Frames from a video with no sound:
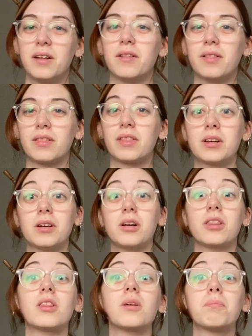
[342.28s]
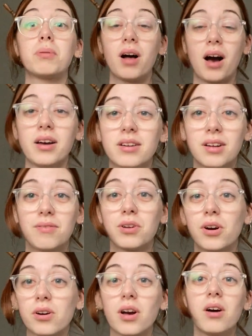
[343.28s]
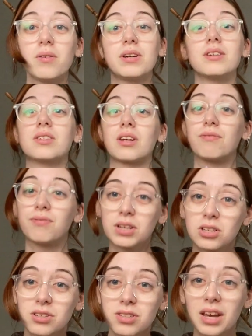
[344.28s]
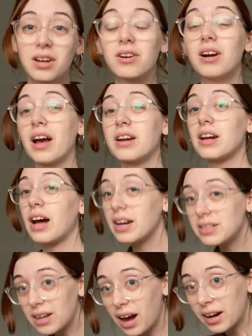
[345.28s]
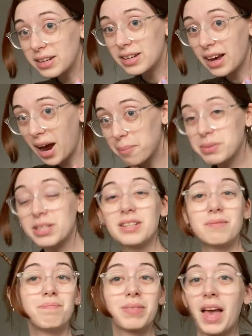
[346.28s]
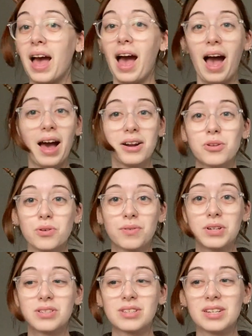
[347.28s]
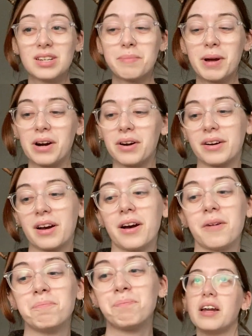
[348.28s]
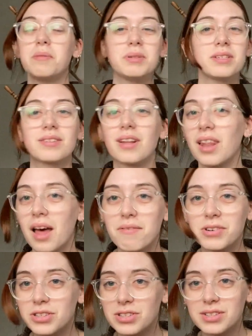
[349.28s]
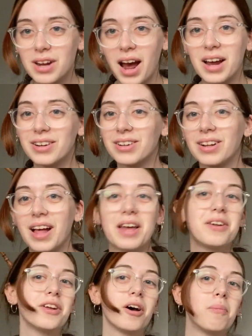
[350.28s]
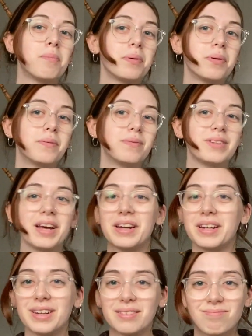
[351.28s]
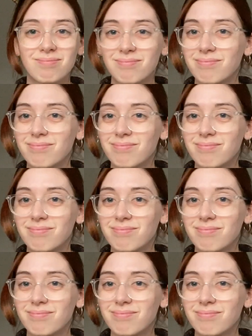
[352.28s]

the plot, if you don't know, is a figure skater and an ice hockey captain at a university in America. Enemies to lovers style end up dating